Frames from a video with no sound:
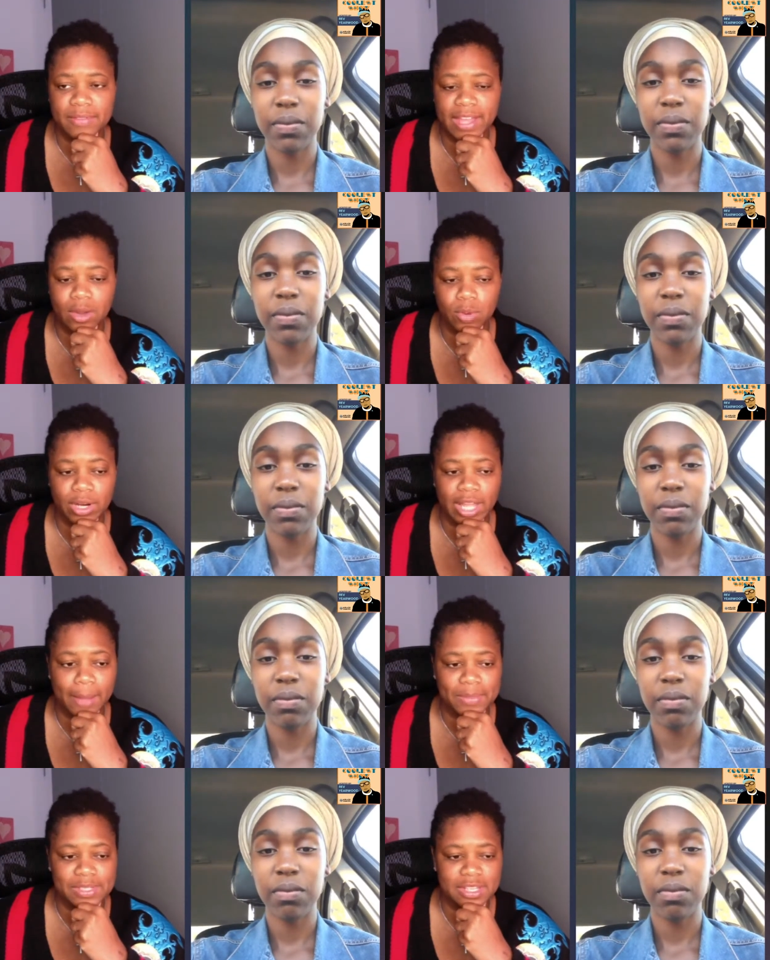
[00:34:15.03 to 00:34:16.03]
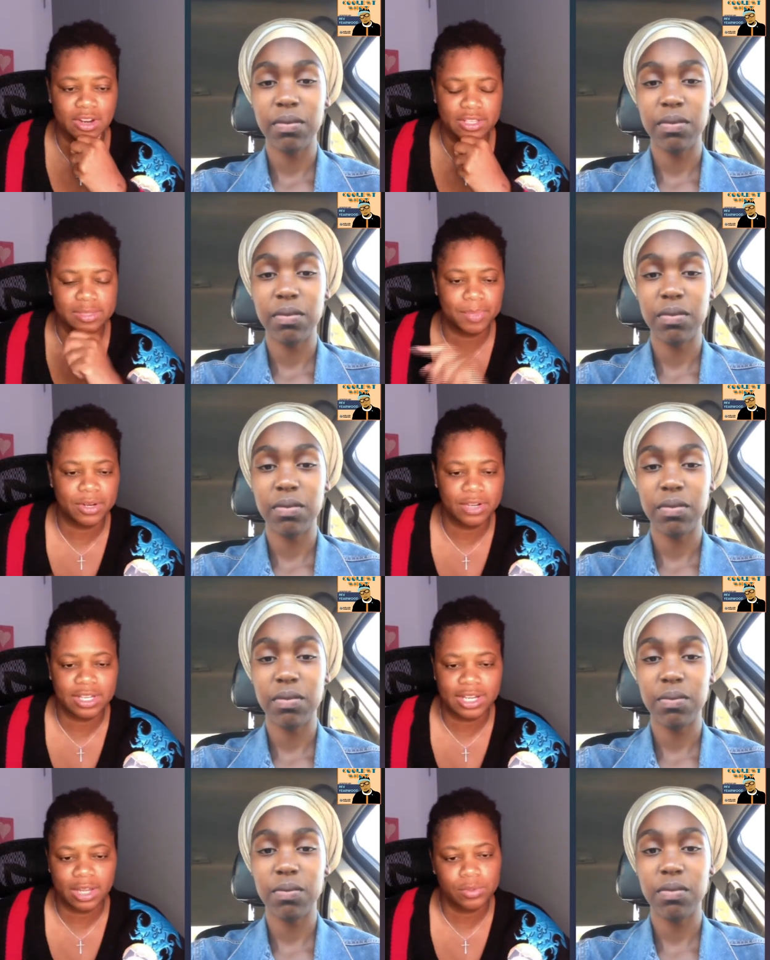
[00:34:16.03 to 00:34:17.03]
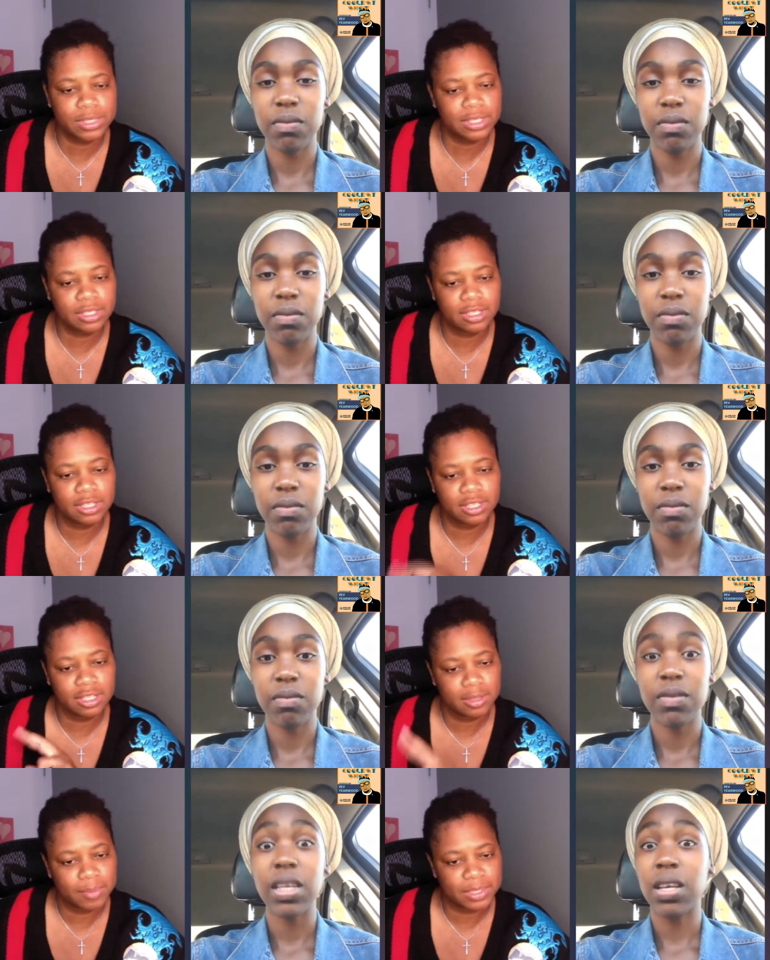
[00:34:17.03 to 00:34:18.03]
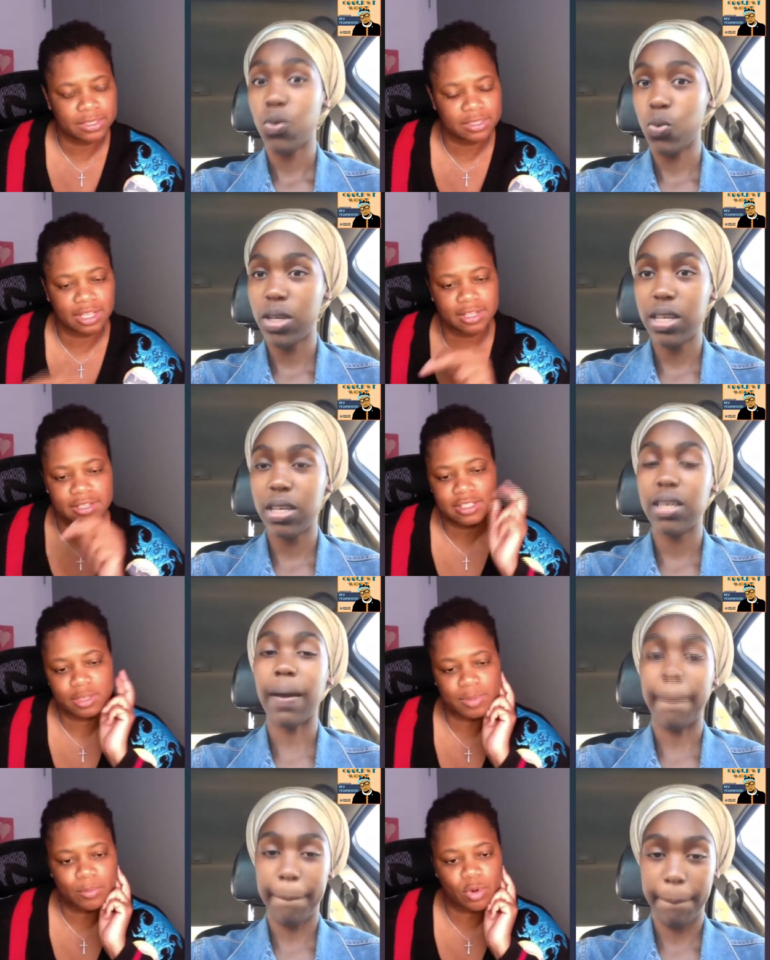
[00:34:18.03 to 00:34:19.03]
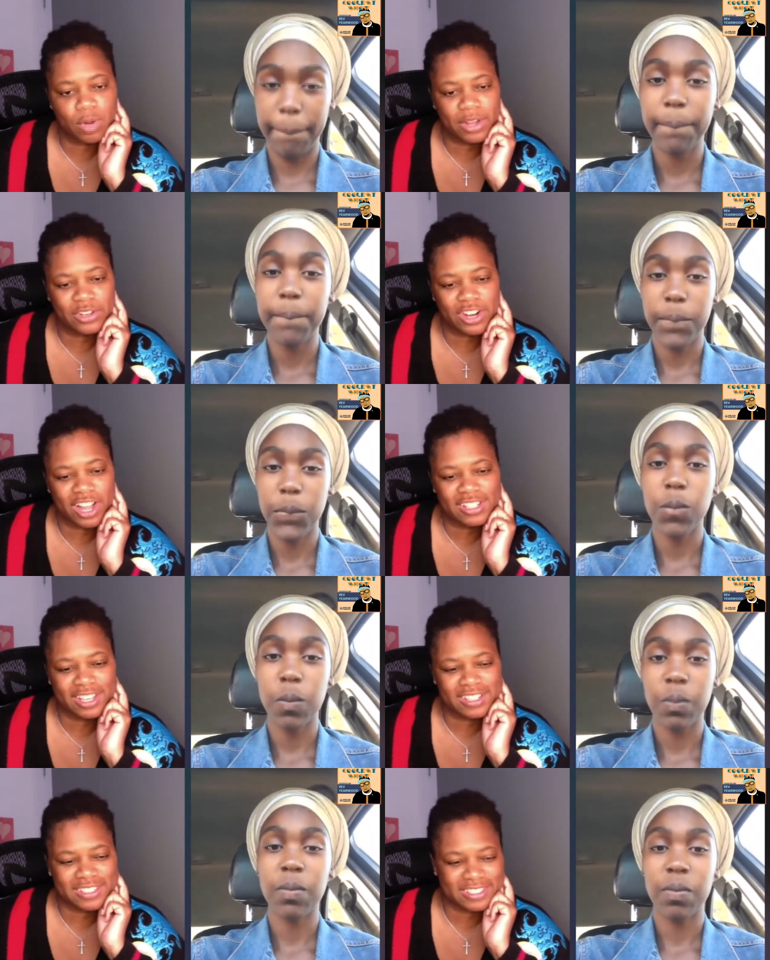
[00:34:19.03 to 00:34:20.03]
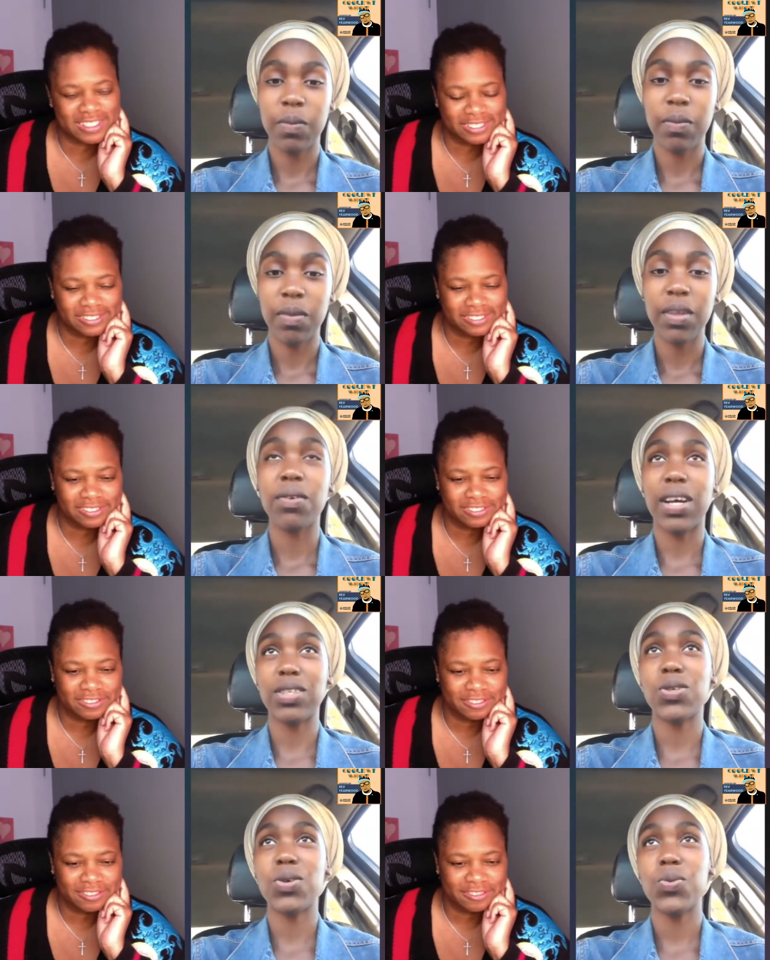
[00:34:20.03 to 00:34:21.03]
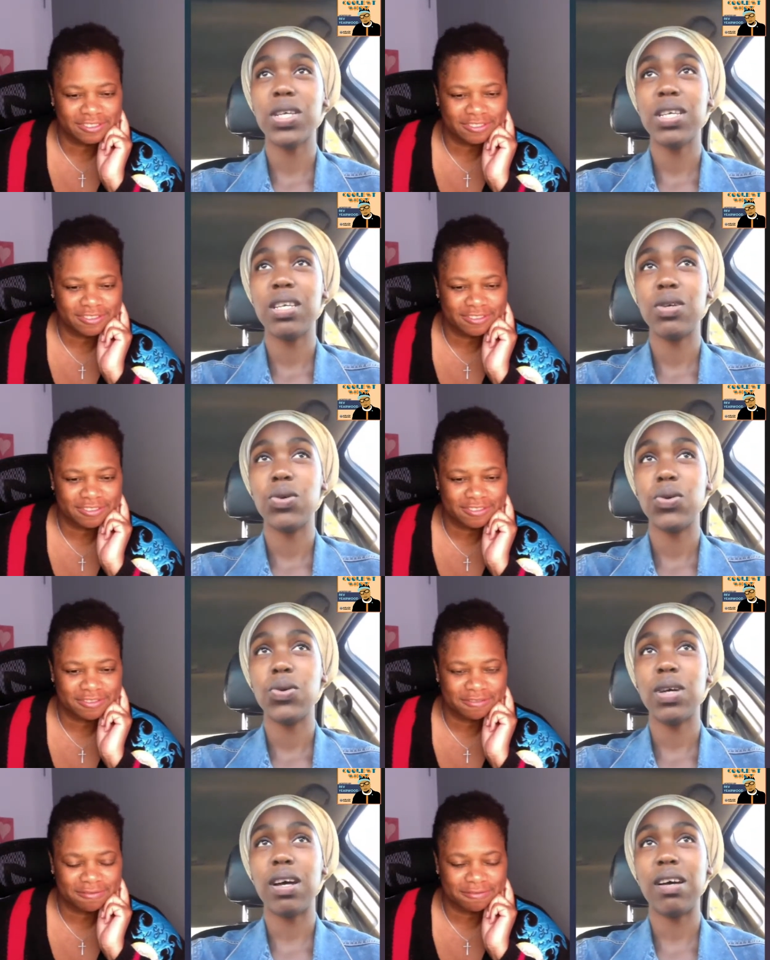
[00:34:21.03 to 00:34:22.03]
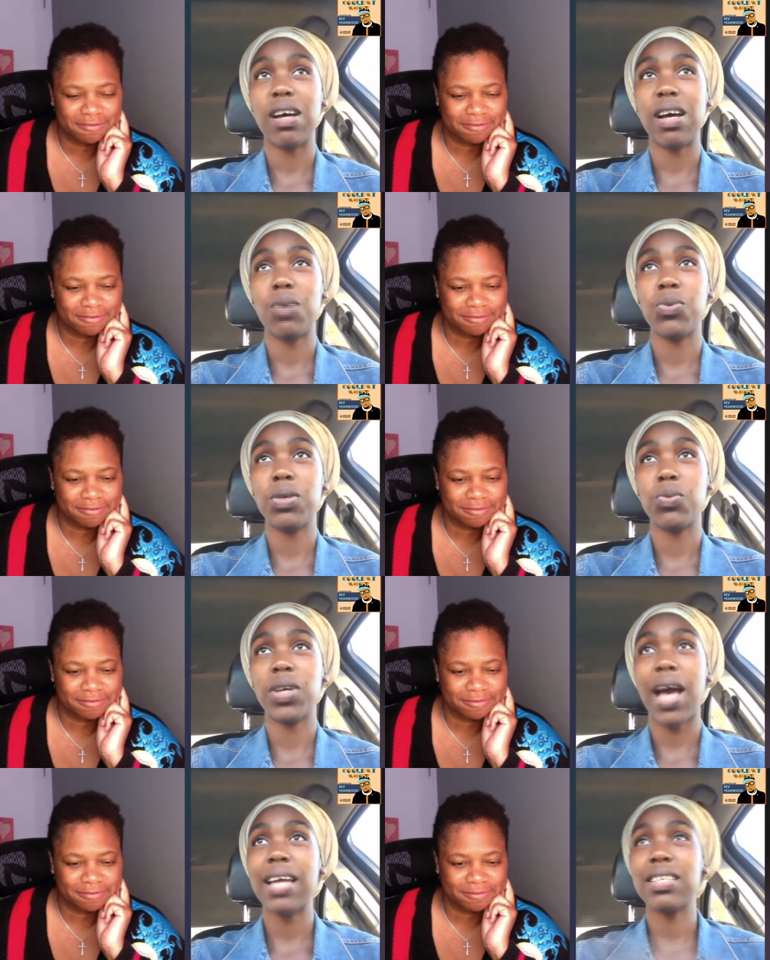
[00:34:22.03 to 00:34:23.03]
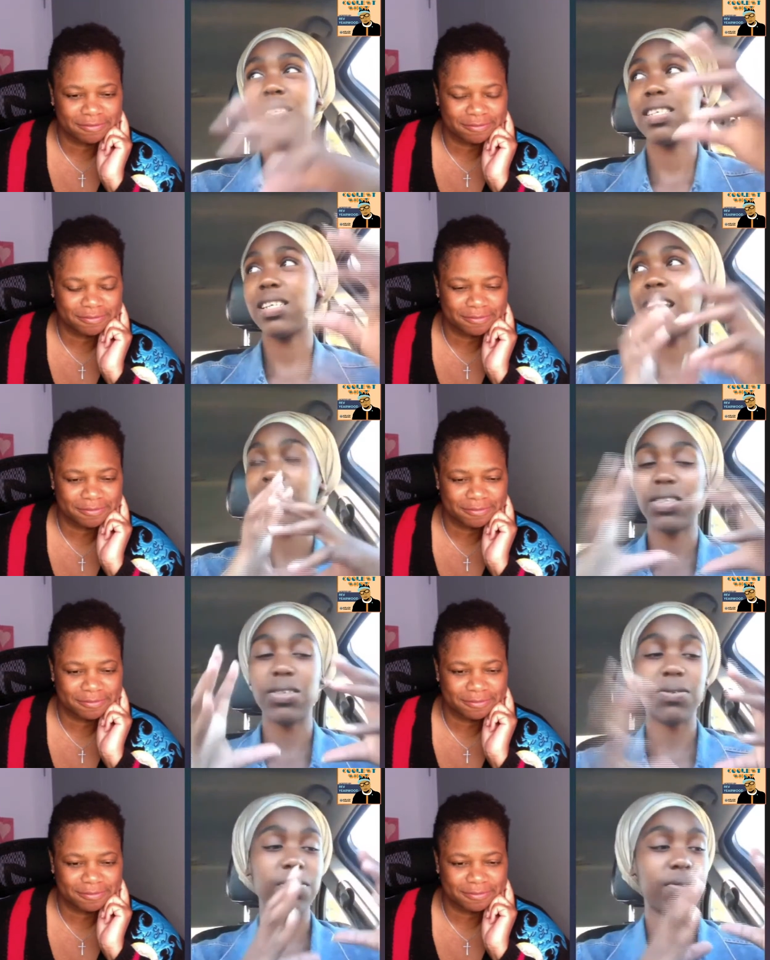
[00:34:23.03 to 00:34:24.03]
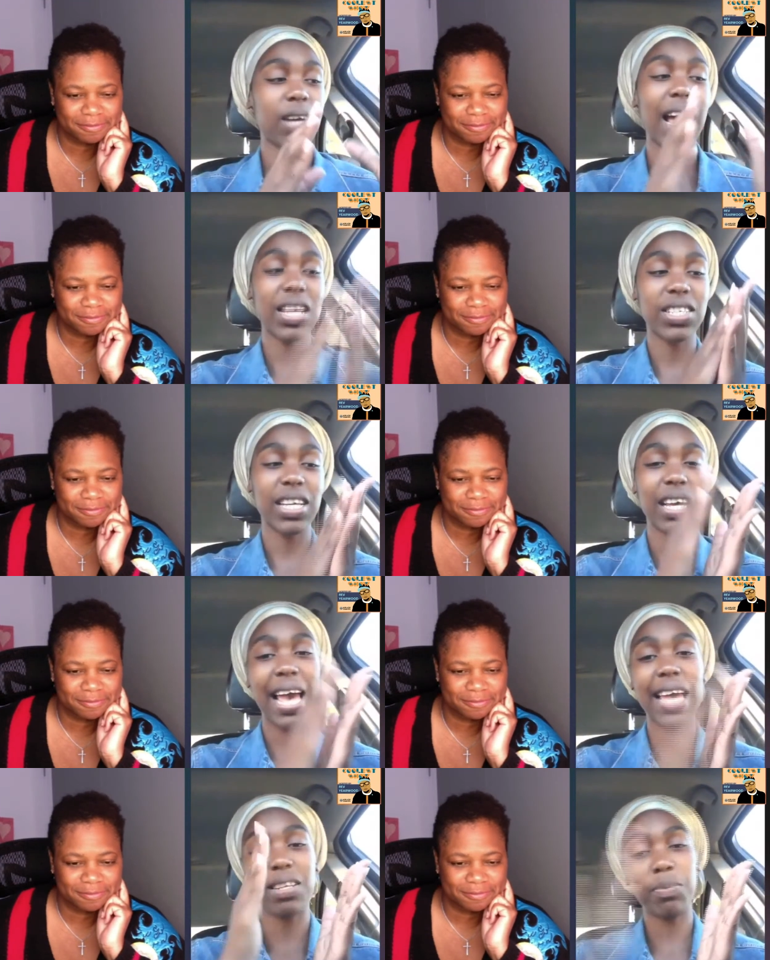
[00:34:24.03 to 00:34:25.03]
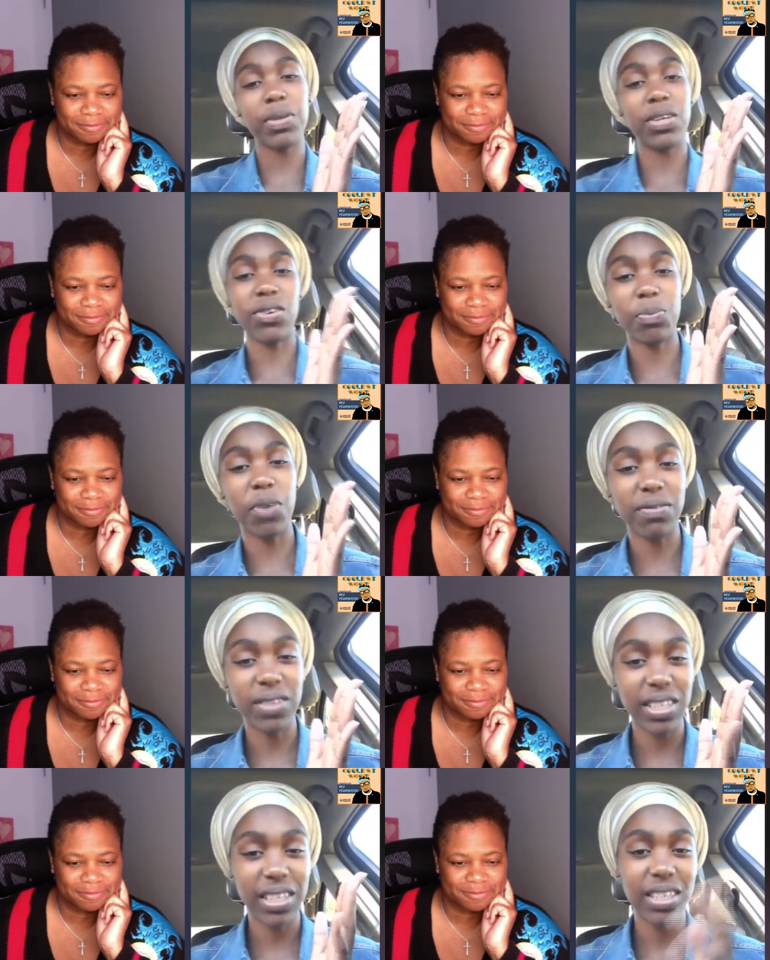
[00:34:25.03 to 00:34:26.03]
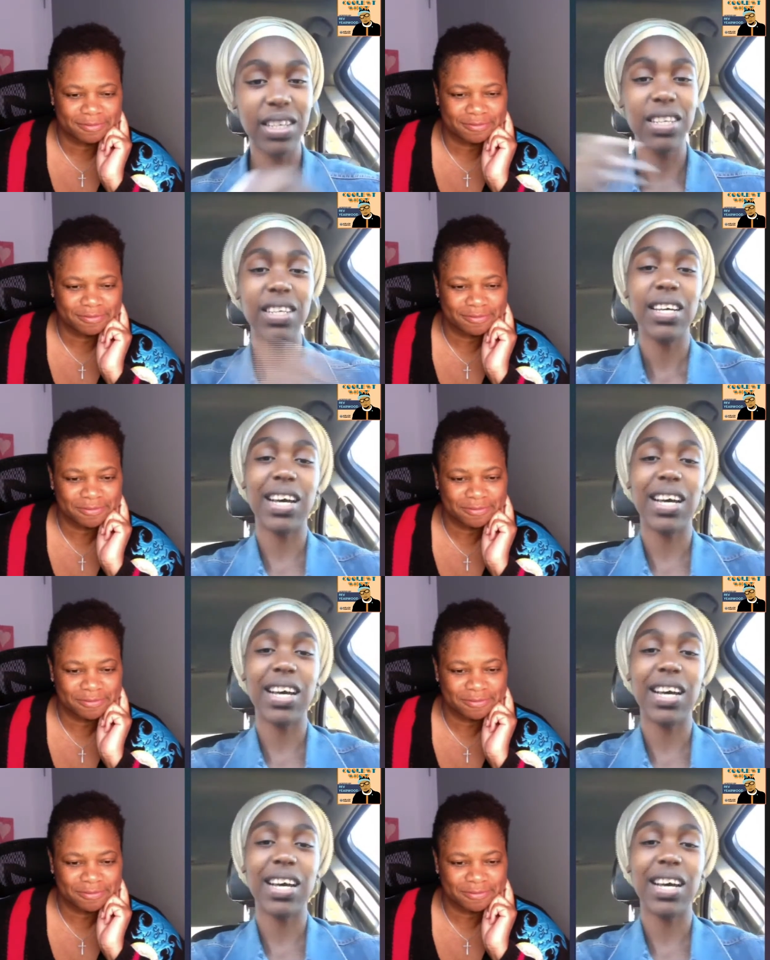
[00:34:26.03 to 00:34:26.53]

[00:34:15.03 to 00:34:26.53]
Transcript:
Speaker 1: some of that work happens here as period equity, but tell us a little bit more about your context.
Speaker 2: Right. So we we we are under the idea of hashtag end period poverty.